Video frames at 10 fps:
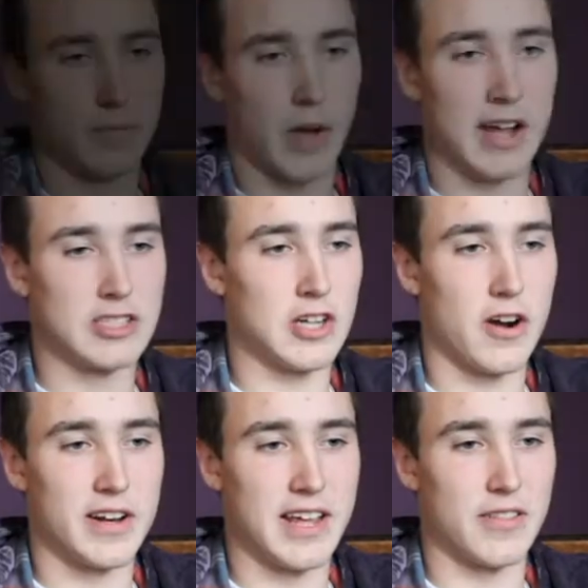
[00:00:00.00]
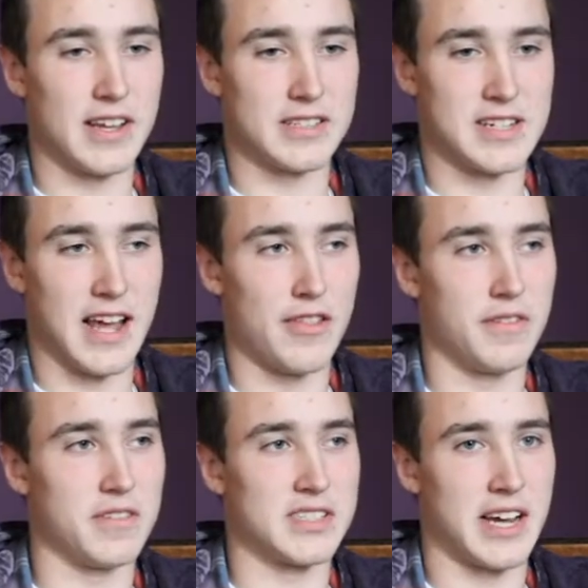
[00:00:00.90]
I started to get things
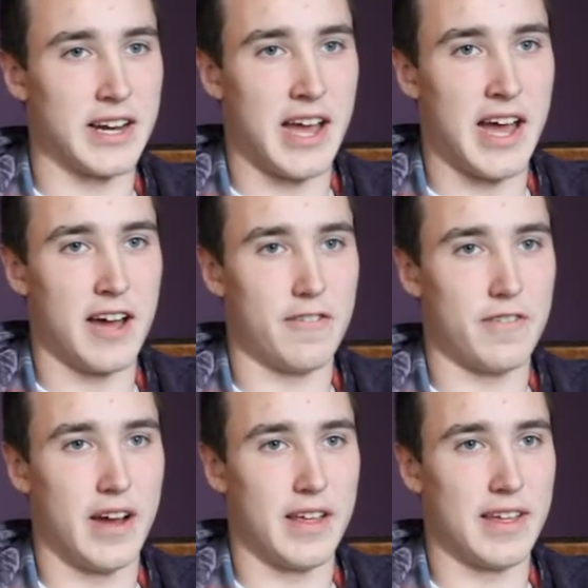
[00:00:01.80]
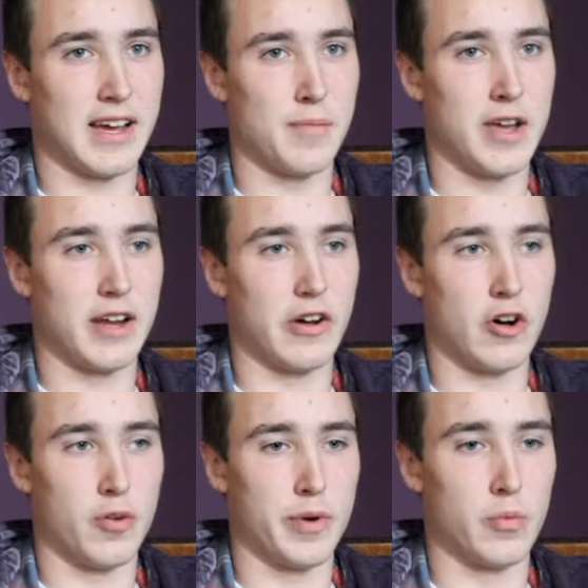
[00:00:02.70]
together in the second half. I think I made
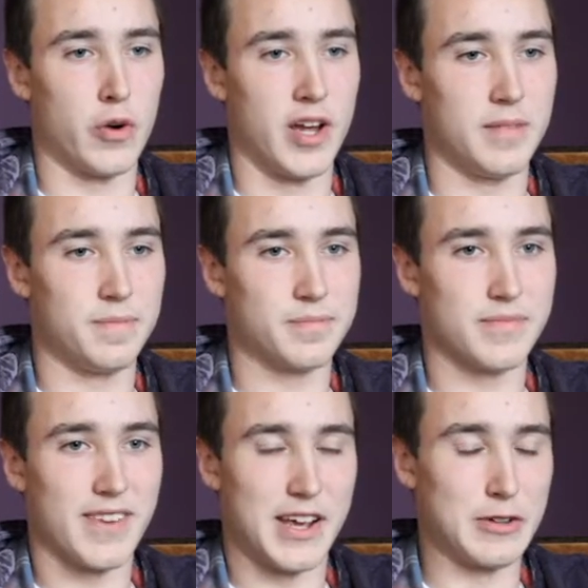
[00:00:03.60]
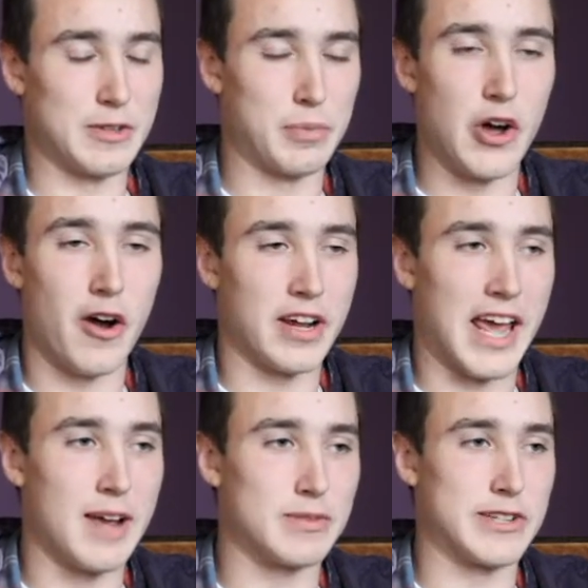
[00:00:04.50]
all but one. It was a blowout
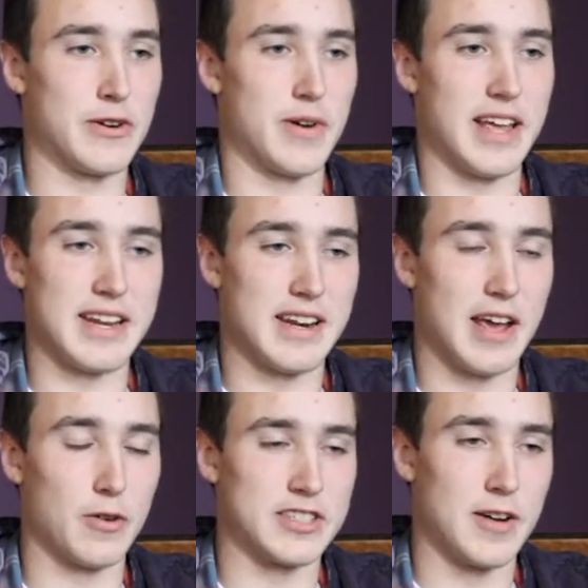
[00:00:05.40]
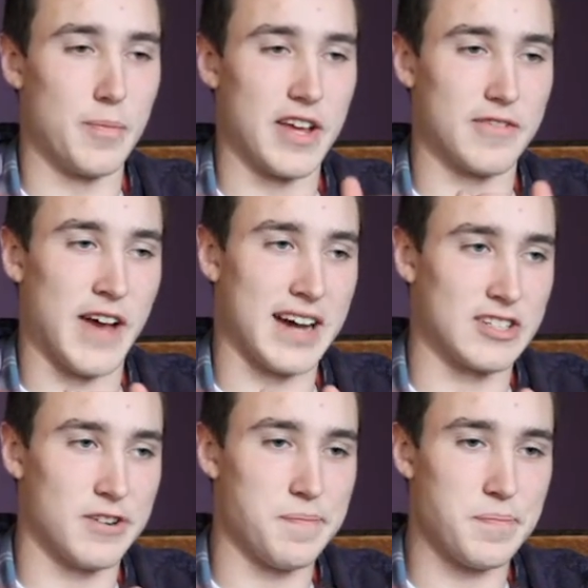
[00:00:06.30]
game, so it wasn't a big
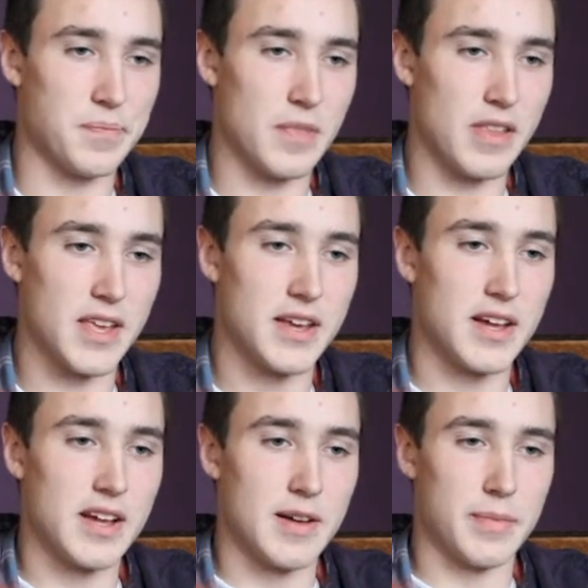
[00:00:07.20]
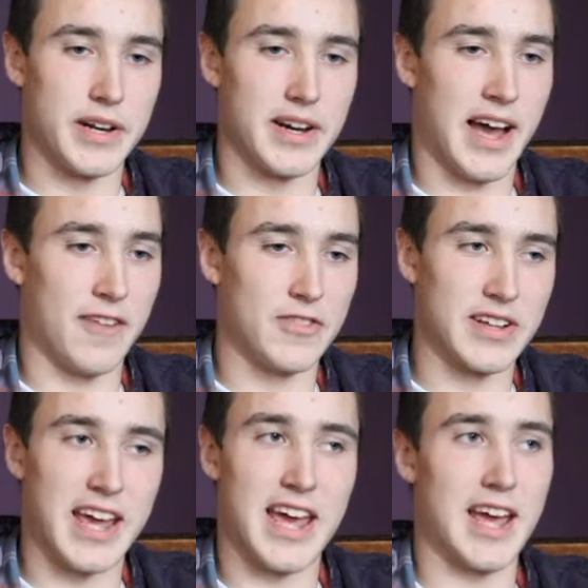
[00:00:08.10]
factor. But after the
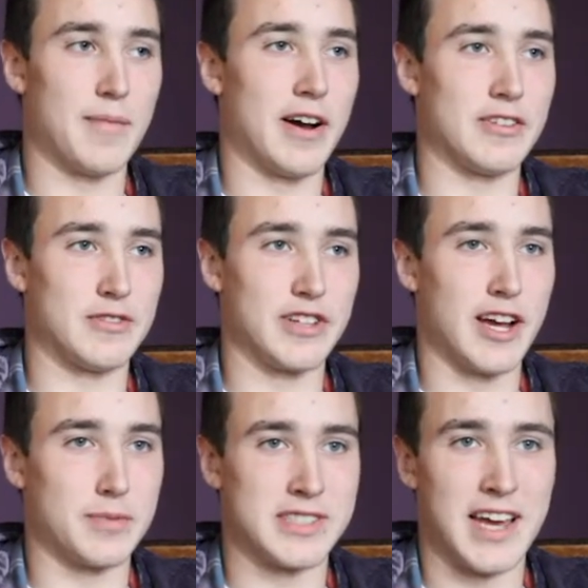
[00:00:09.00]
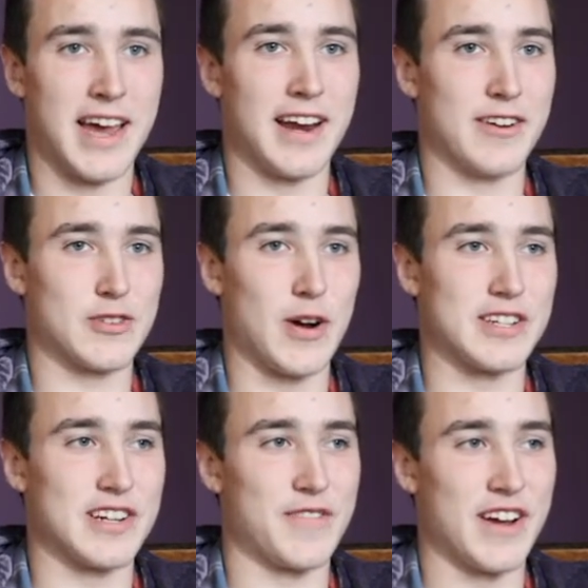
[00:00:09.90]
game, I was really upset. I was
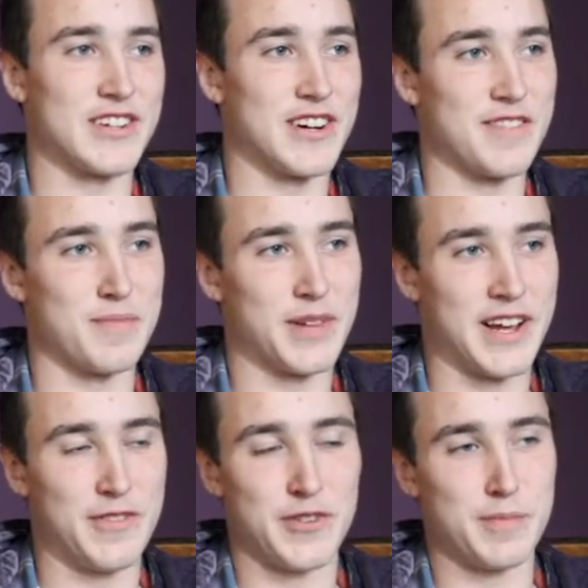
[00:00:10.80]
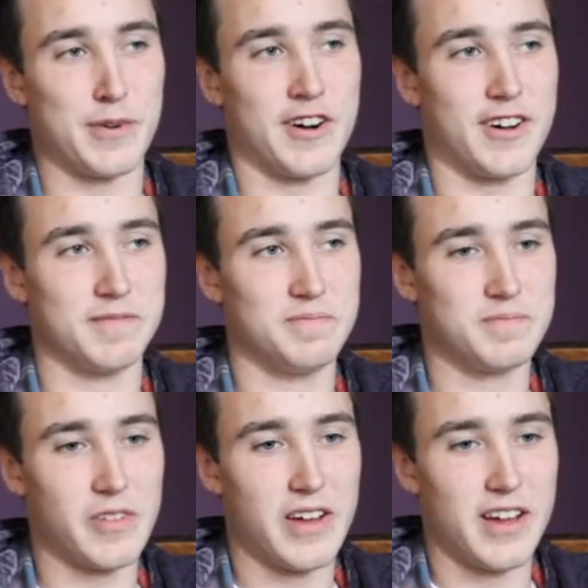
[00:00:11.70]
questioning if I should have even played football.
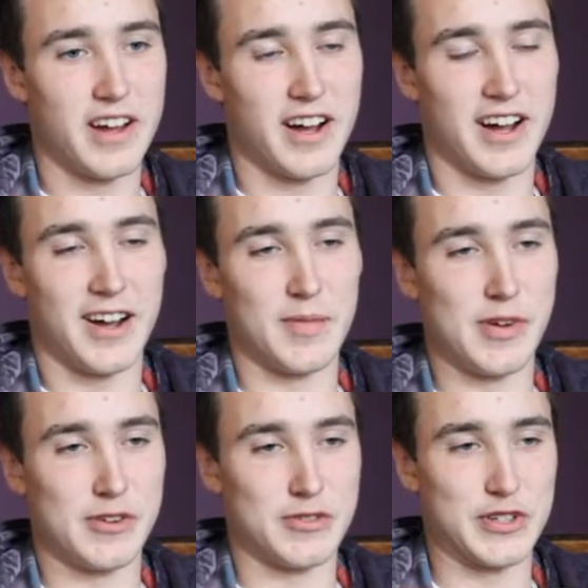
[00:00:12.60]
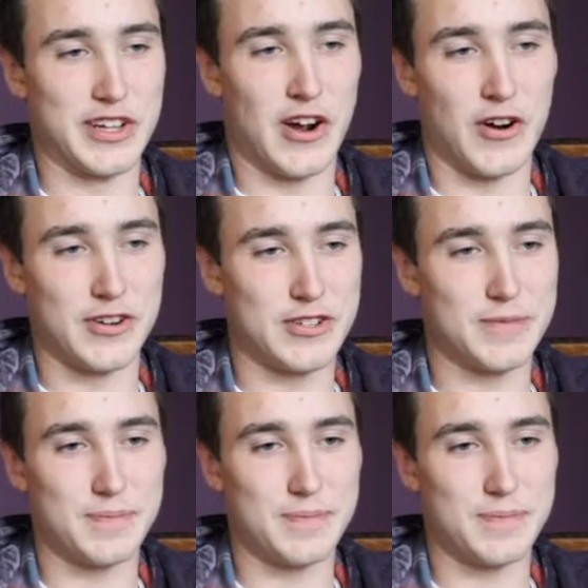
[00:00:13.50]
It was really harsh,